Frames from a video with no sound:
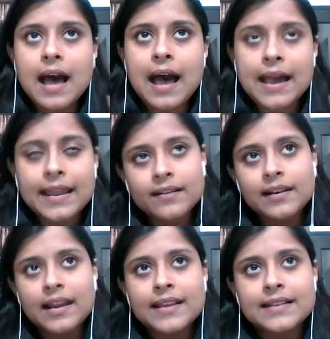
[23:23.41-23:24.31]
I
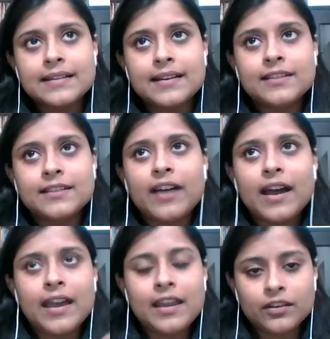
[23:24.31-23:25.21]
realized that if
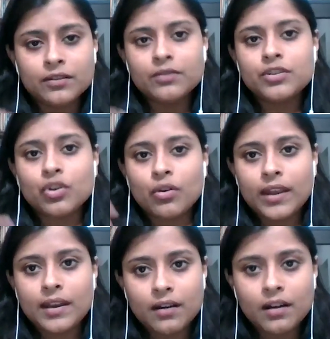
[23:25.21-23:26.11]
I,
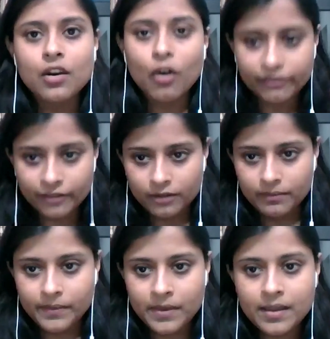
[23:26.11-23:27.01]
join a law
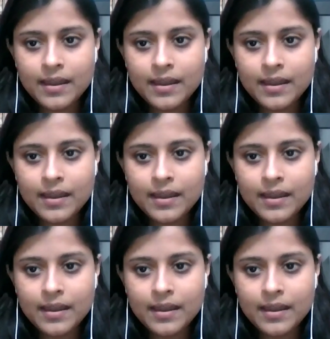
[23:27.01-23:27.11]
firm